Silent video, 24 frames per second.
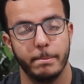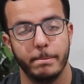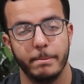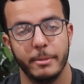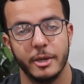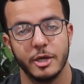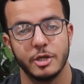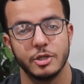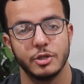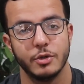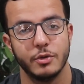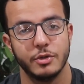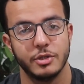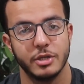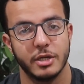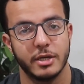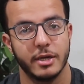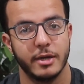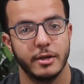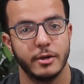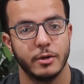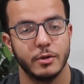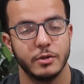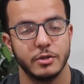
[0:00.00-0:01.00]
Make sure you
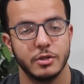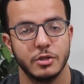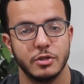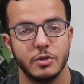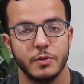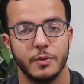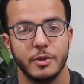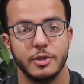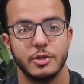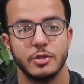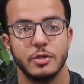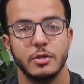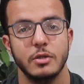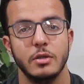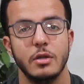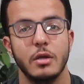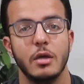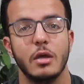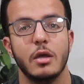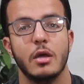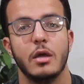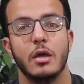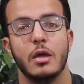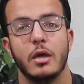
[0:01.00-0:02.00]
check out your own situation
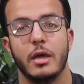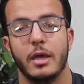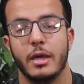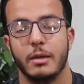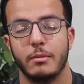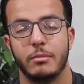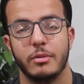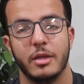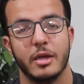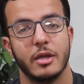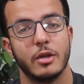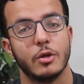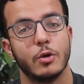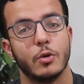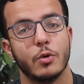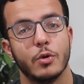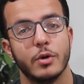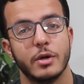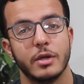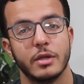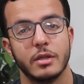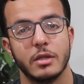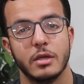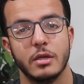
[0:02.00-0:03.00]
and plan
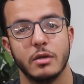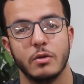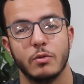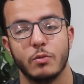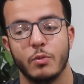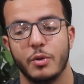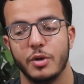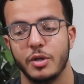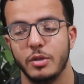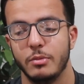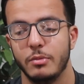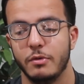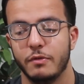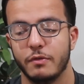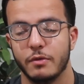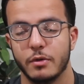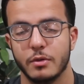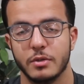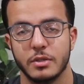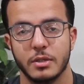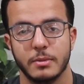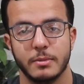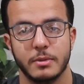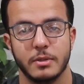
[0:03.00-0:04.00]
accordingly when you move
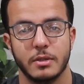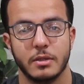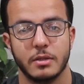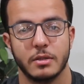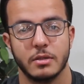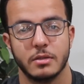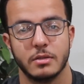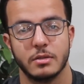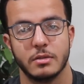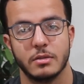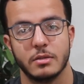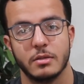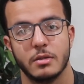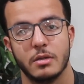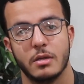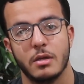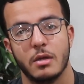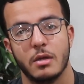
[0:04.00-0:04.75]
forward with something like this.